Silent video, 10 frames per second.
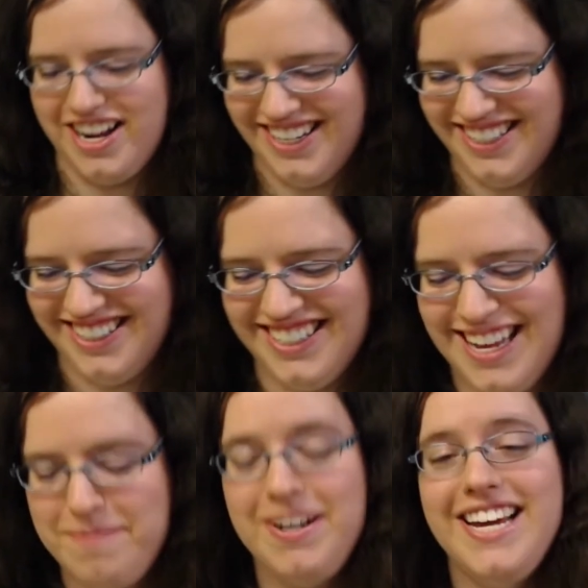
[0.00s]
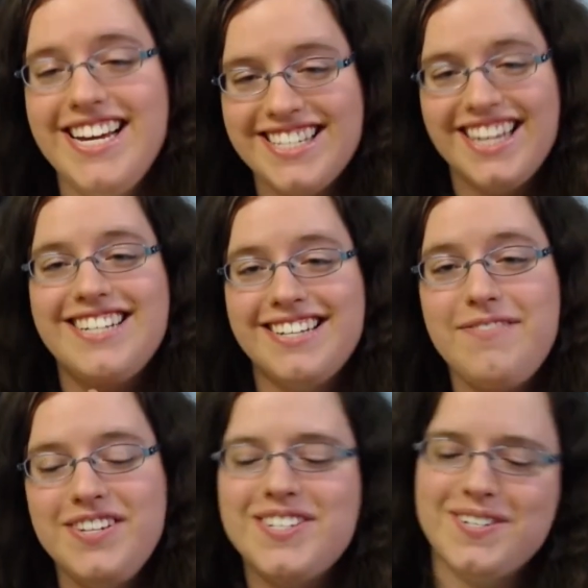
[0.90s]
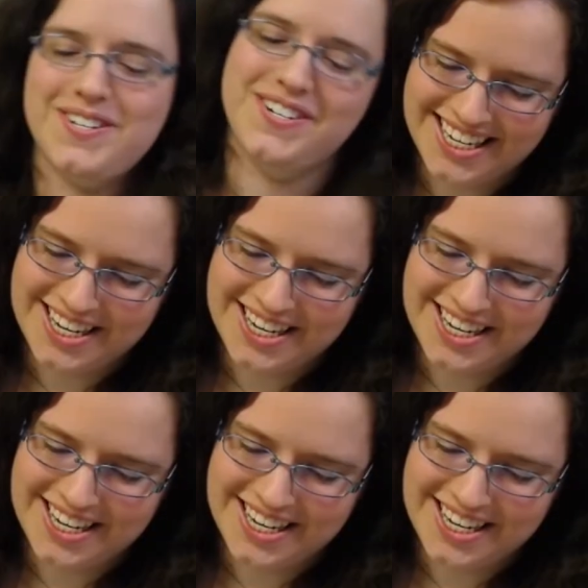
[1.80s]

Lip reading: I was like, please let us give this to you.